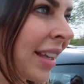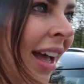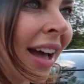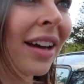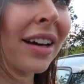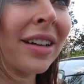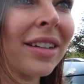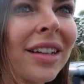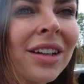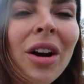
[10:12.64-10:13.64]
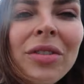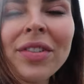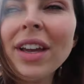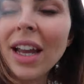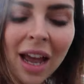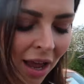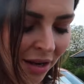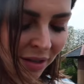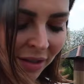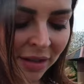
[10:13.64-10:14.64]
get a coffee
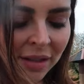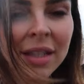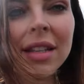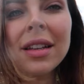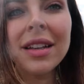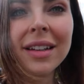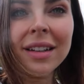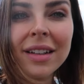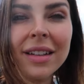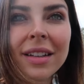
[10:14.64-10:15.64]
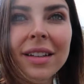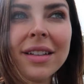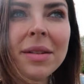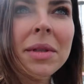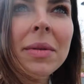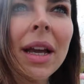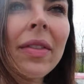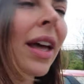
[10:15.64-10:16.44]
and something to eat, and